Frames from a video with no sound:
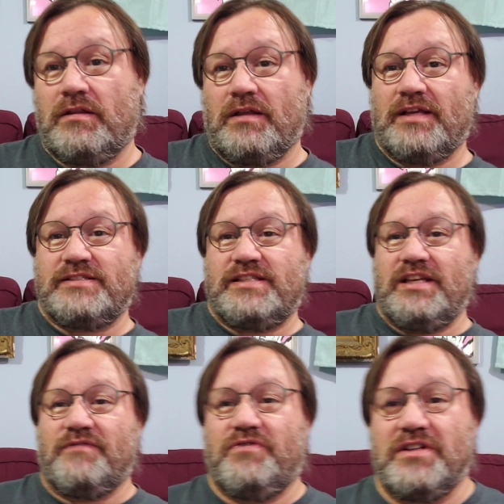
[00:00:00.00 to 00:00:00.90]
I see
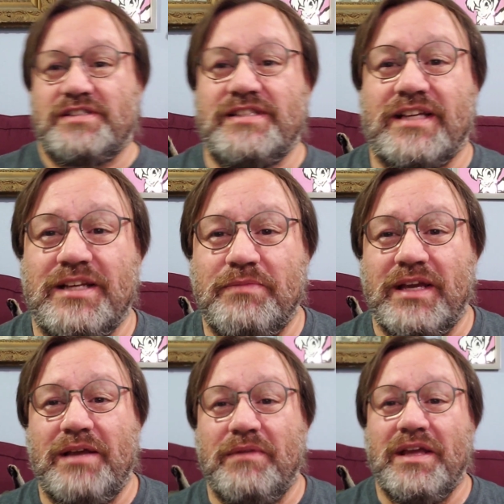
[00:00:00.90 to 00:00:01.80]
a foot sticking up
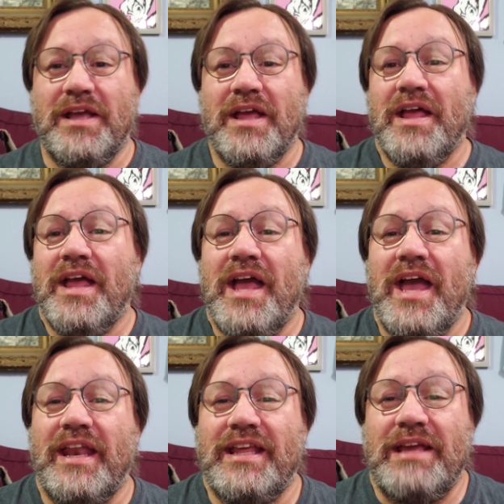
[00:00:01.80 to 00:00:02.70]
behind me.
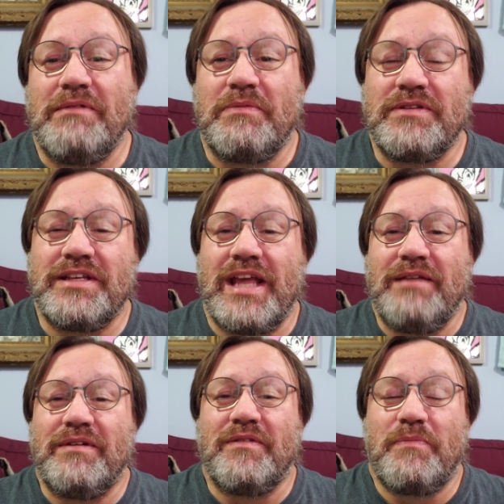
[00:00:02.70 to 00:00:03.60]
And he came up with the
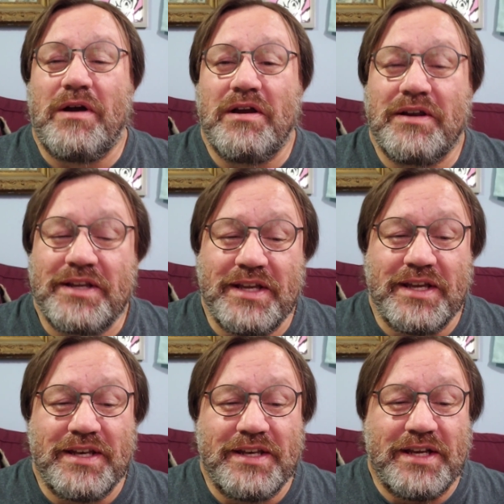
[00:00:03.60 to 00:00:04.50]
name of a park
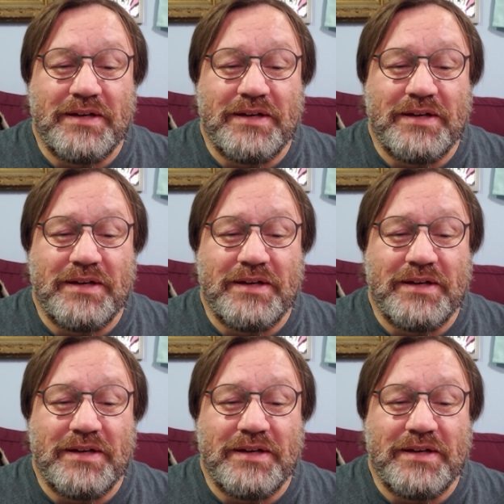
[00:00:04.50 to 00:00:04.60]
and